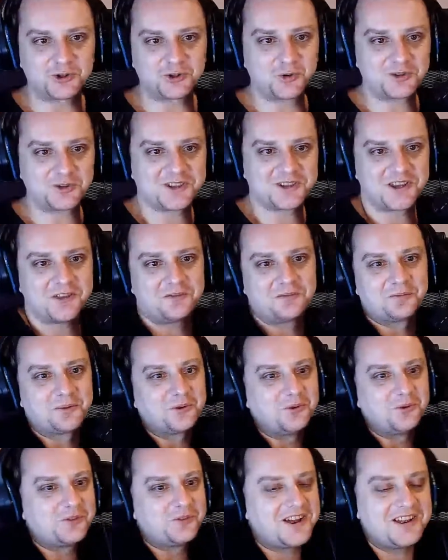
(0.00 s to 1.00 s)
safe
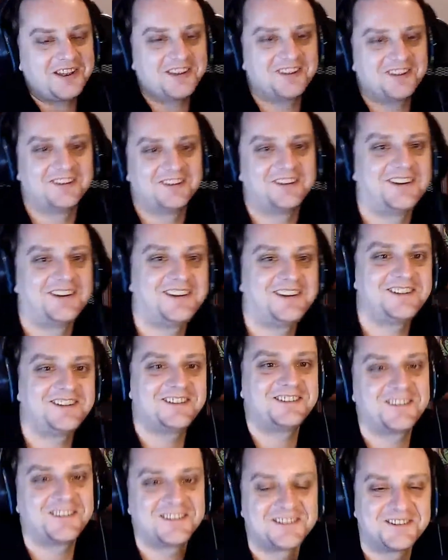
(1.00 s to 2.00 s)
proof. I
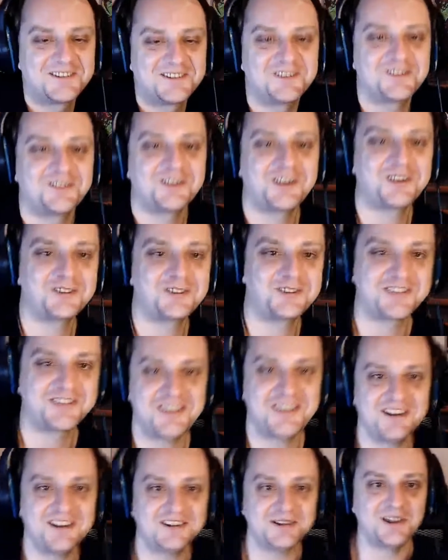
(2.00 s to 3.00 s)
don't know how to
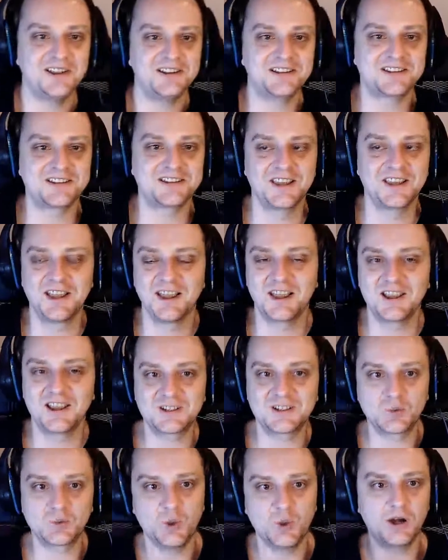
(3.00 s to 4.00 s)
say it.
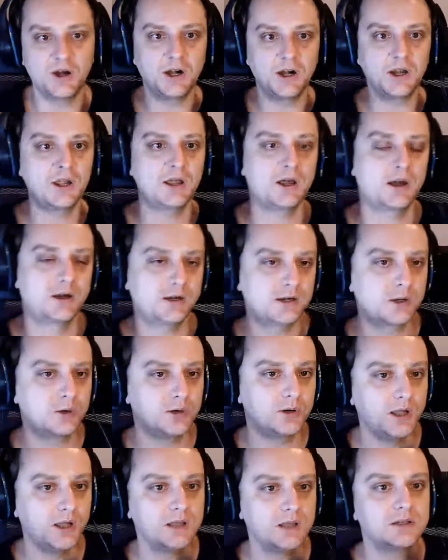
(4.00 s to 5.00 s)
It's very
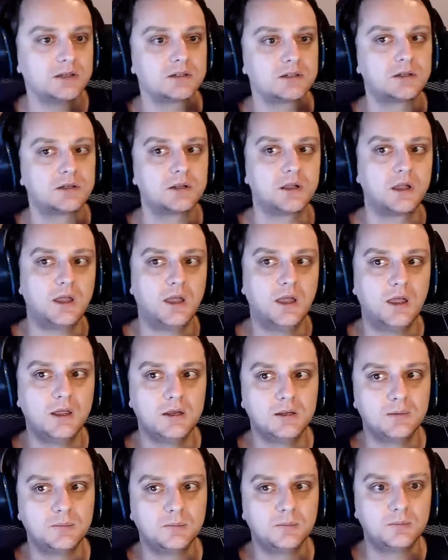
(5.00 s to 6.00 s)
regulated,
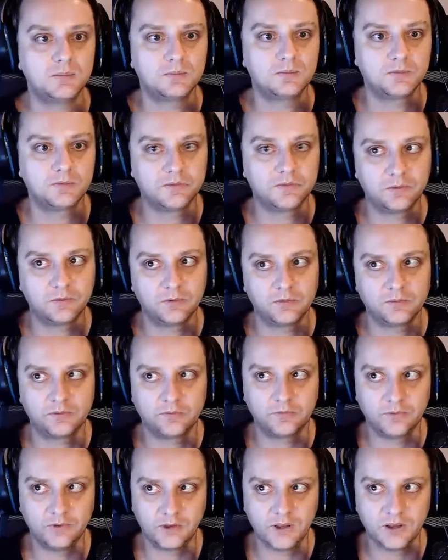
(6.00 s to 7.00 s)
and
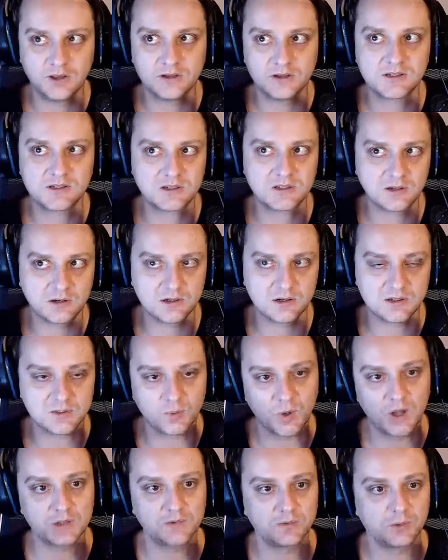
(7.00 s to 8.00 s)
it's
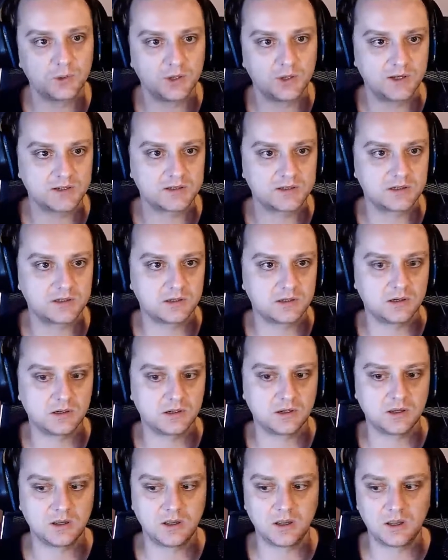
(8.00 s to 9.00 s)
wonderful as
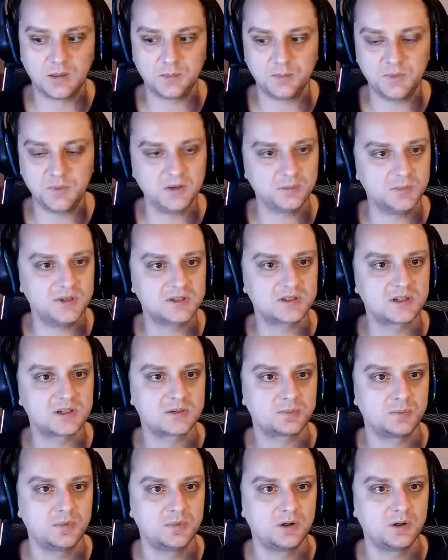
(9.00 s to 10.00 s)
a
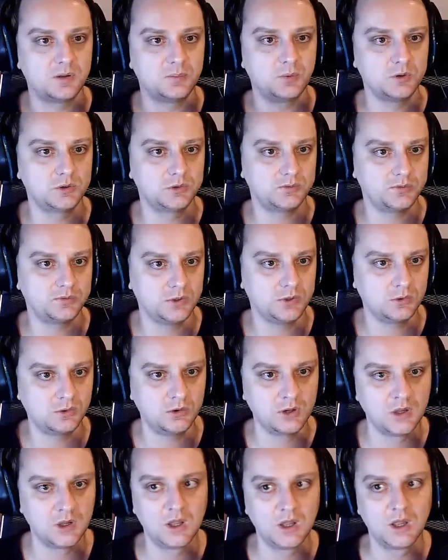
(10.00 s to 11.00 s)
business point of
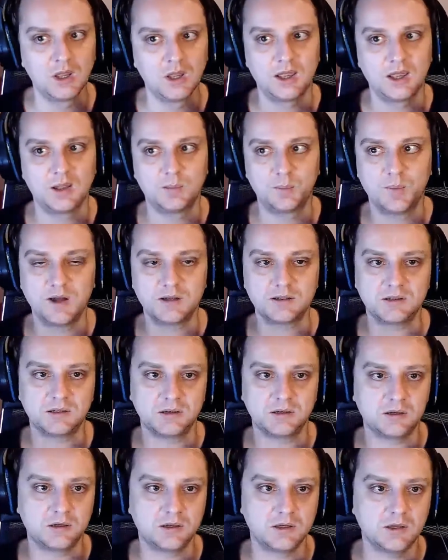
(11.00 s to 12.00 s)
view. But
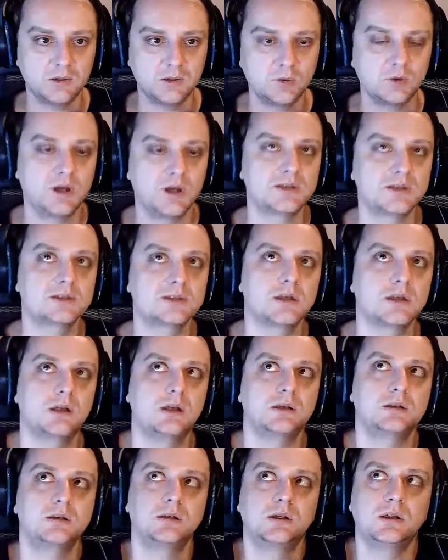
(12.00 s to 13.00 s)
you as
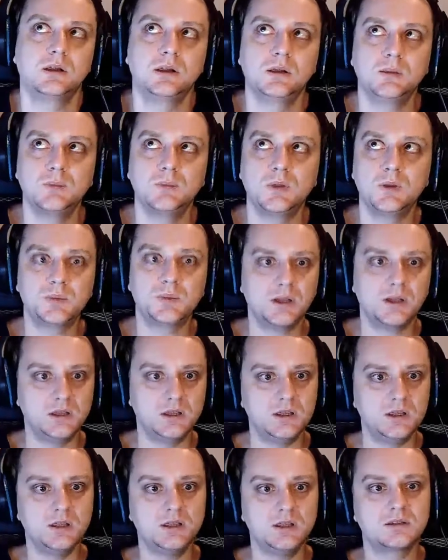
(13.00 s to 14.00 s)
an
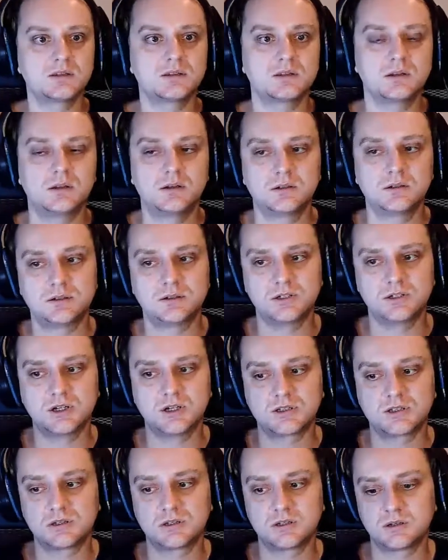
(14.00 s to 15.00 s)
employee is not
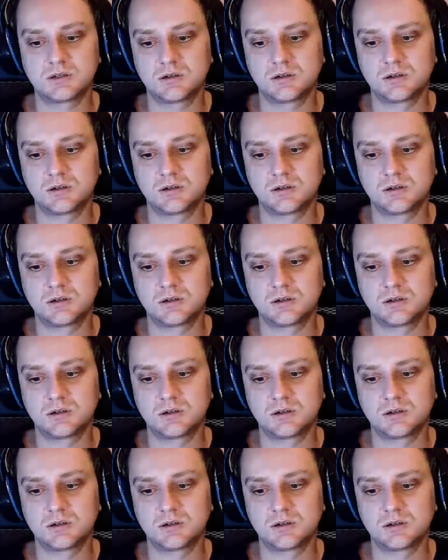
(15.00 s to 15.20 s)
just